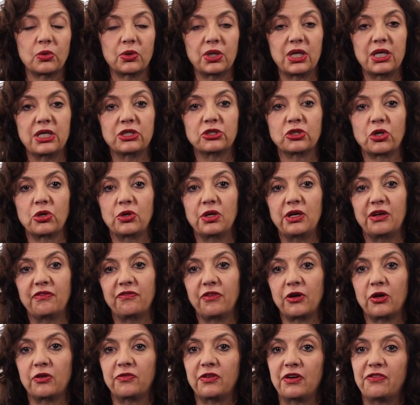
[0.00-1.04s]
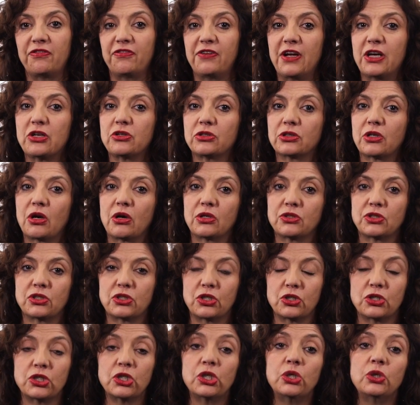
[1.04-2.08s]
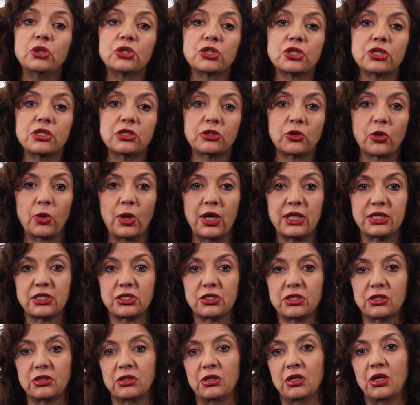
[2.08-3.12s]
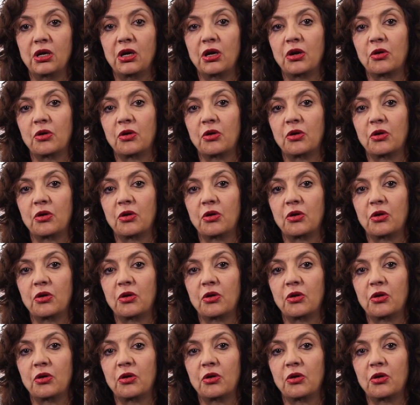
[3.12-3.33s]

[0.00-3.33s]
that it's going to involve a federal constitutional question